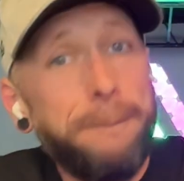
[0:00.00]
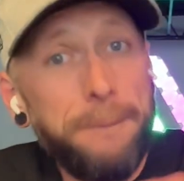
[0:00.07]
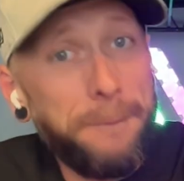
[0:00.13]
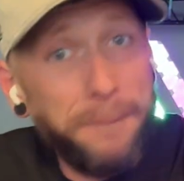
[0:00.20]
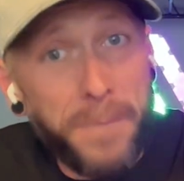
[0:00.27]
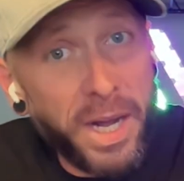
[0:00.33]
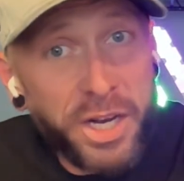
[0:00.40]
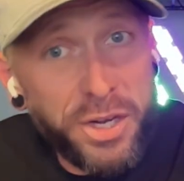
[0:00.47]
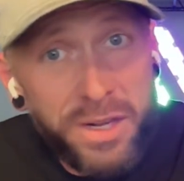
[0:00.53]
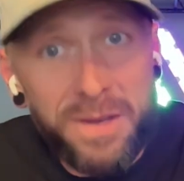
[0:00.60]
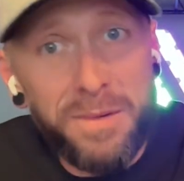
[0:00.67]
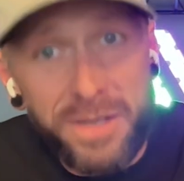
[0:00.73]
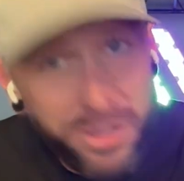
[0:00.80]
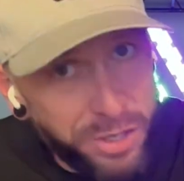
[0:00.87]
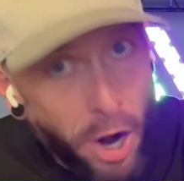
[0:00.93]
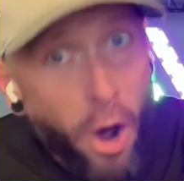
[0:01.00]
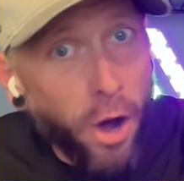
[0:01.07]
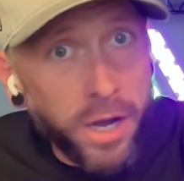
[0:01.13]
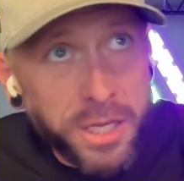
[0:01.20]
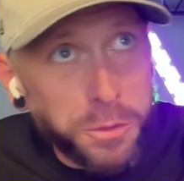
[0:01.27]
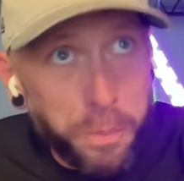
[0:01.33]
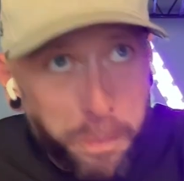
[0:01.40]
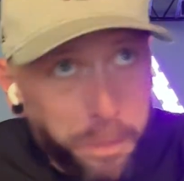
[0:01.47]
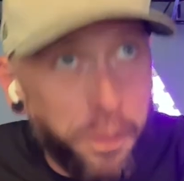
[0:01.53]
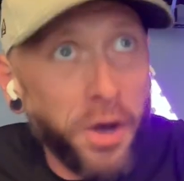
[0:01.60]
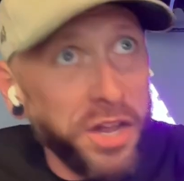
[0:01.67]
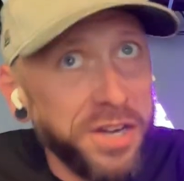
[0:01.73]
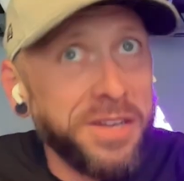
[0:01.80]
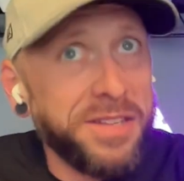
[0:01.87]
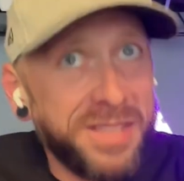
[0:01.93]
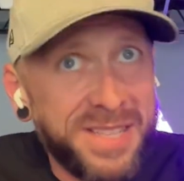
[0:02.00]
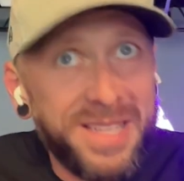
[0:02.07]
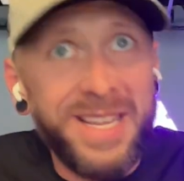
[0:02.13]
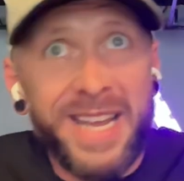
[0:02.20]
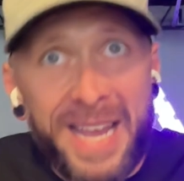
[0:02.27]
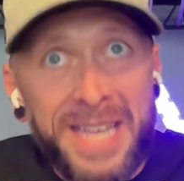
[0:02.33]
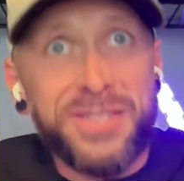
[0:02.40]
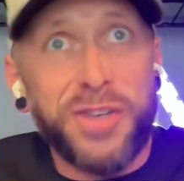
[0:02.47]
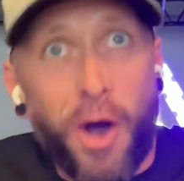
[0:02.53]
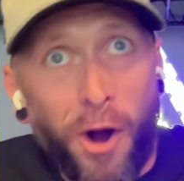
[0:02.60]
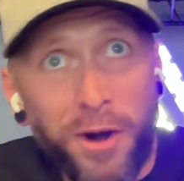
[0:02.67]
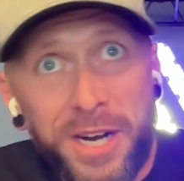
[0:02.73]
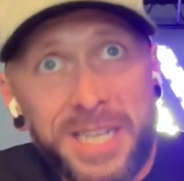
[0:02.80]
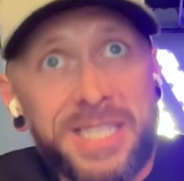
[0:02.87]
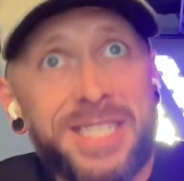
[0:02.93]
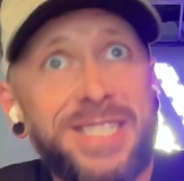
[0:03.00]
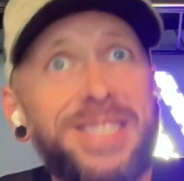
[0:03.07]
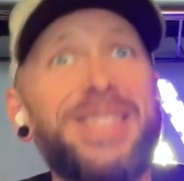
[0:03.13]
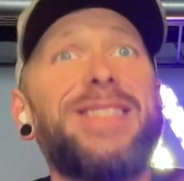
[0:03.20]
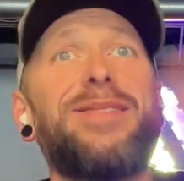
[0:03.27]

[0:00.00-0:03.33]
But dog is putting his artist